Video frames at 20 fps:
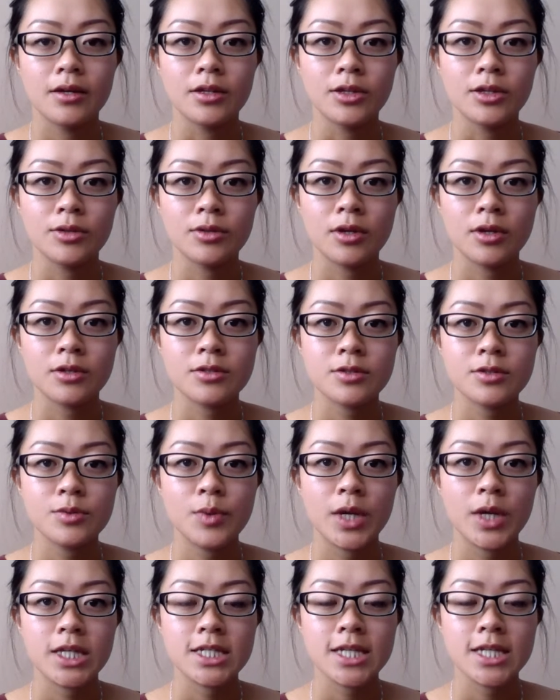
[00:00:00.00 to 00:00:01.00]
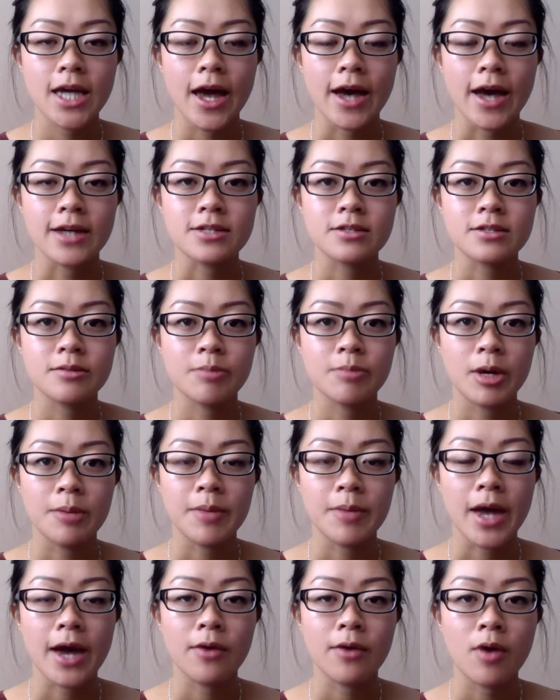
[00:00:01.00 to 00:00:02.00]
You'd also want to ask mom
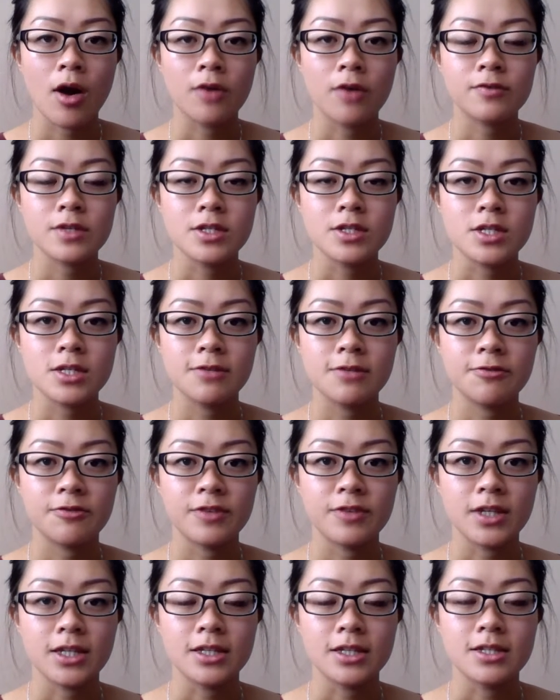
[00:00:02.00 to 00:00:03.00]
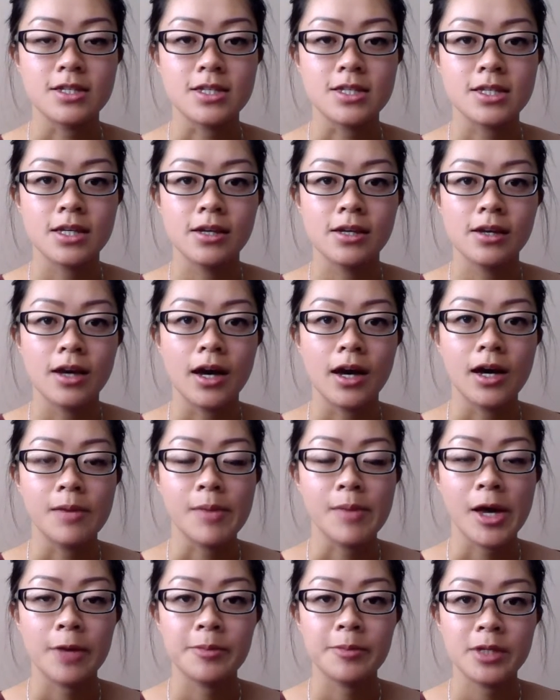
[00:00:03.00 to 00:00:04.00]
how often she feeds,
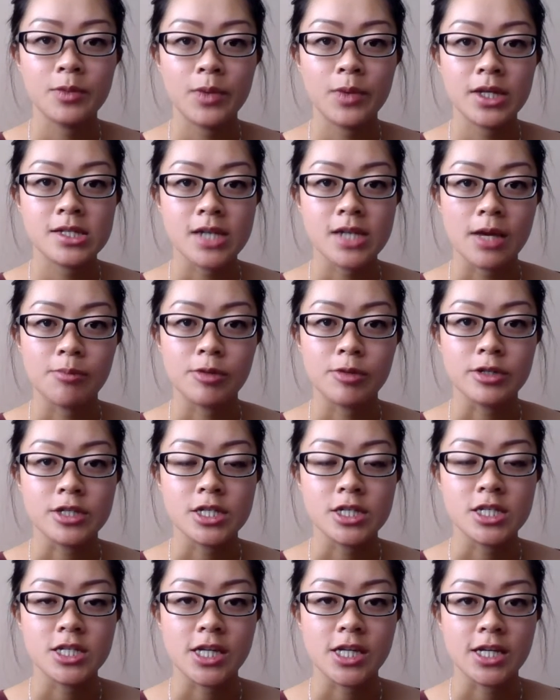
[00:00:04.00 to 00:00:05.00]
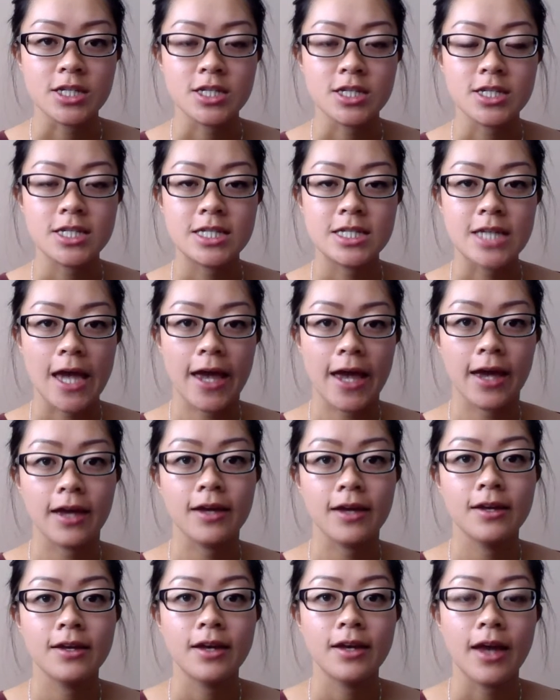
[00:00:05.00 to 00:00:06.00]
how many wet diapers she changes a day,
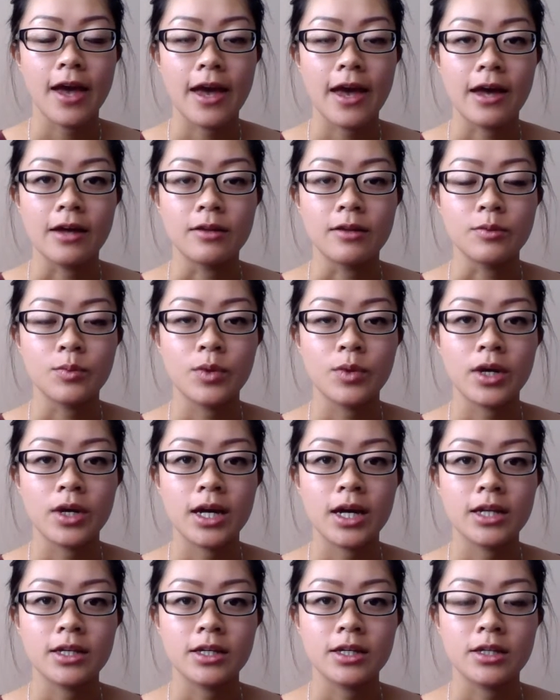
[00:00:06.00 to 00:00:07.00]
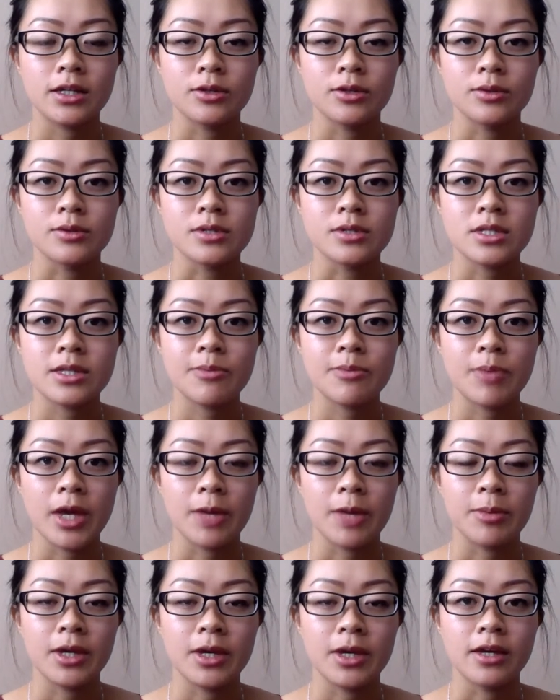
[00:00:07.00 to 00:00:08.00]
and what kind of cues the
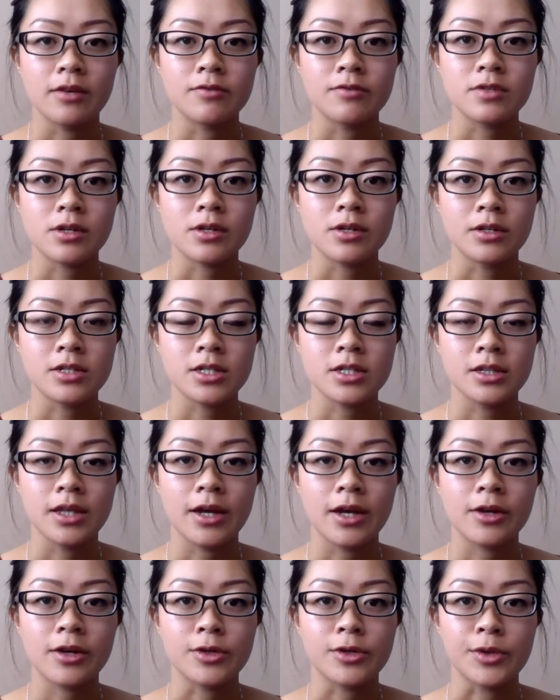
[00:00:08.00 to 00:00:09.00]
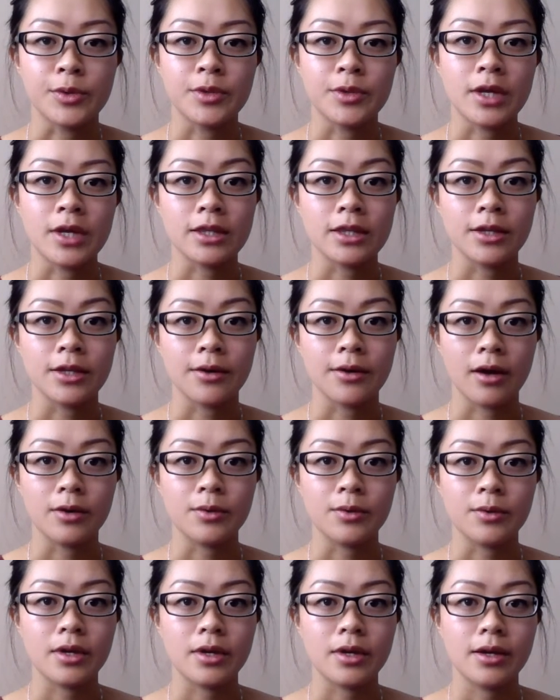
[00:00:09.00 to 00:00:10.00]
baby gives her to let her know that they're
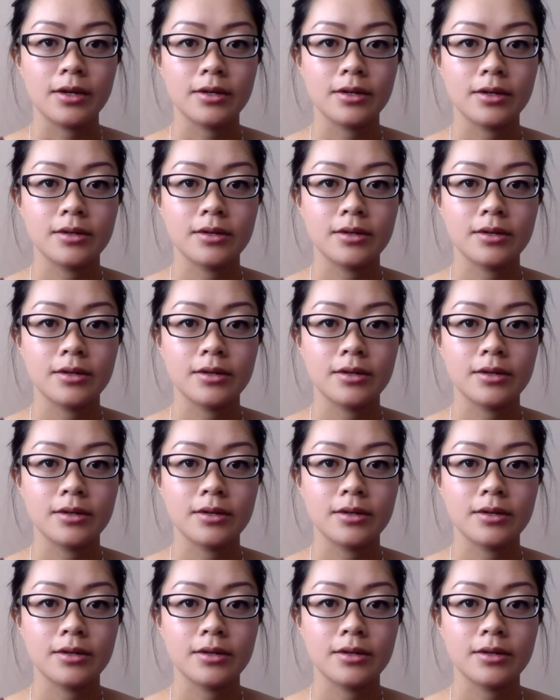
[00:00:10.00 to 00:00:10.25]
hungry.